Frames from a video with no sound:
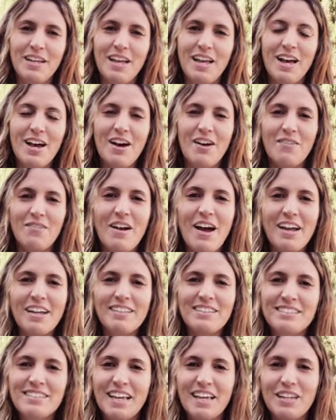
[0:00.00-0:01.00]
All right,
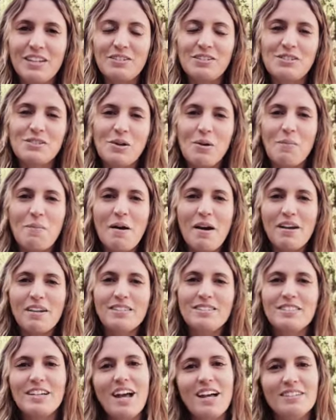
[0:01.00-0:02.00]
thank you so
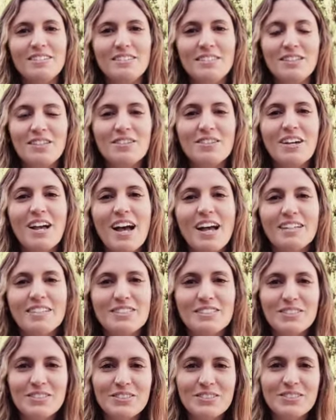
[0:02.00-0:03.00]
much. I'll see you guys
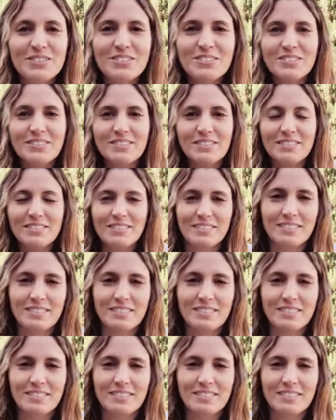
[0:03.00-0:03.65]
soon.